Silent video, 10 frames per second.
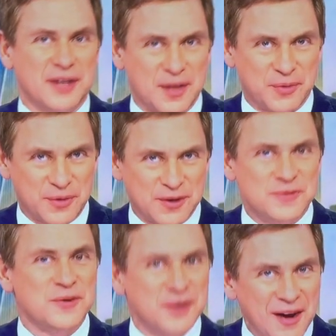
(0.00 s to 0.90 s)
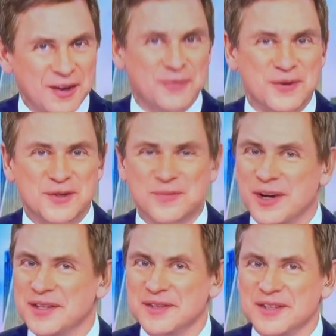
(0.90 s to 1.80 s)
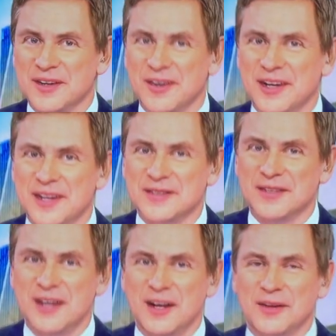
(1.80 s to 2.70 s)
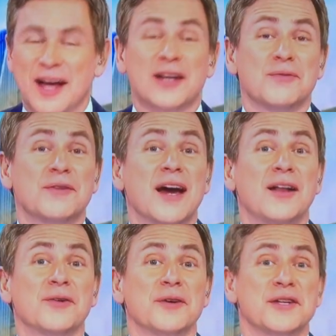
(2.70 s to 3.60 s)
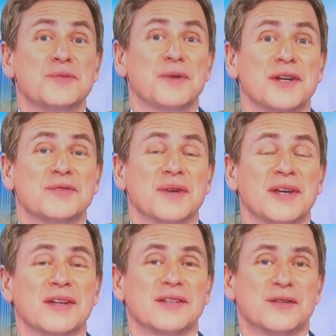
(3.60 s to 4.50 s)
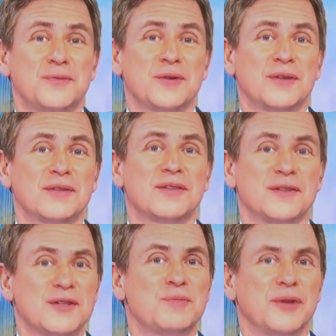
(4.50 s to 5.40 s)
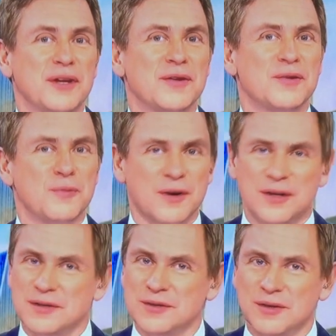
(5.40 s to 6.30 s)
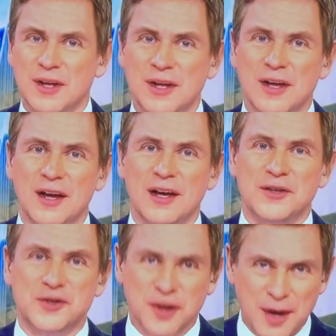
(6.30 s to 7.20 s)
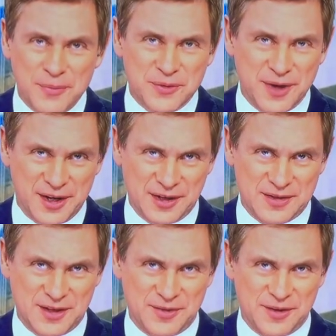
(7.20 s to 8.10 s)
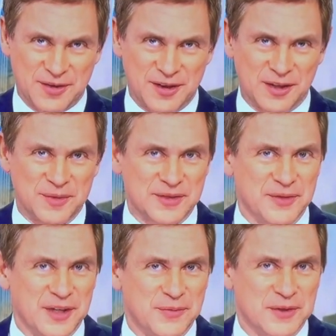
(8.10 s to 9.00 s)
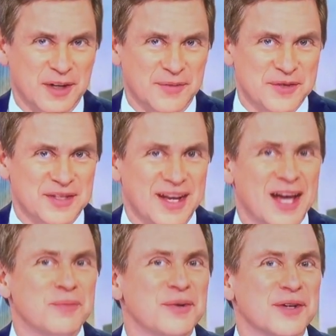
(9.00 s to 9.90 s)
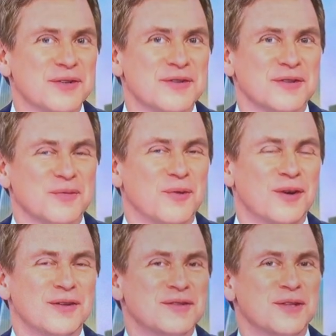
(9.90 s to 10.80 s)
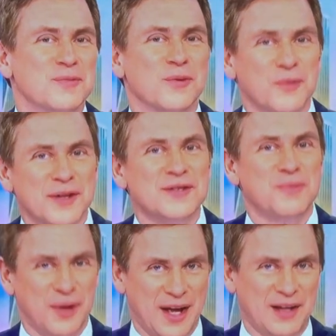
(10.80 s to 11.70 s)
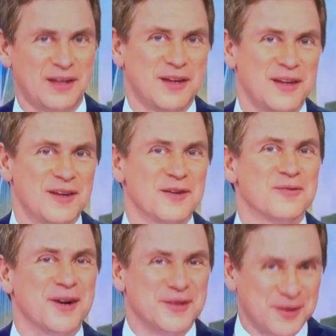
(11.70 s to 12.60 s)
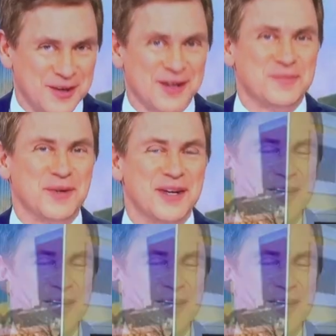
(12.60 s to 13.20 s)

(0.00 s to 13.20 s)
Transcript: neighborhoods. Photographers are finding the area has a, a, lack of gallery space, making it difficult to display their works. So, a job training center in Harlem has invited photographers to hang pictures on walls that were once blank. Roger Clark's been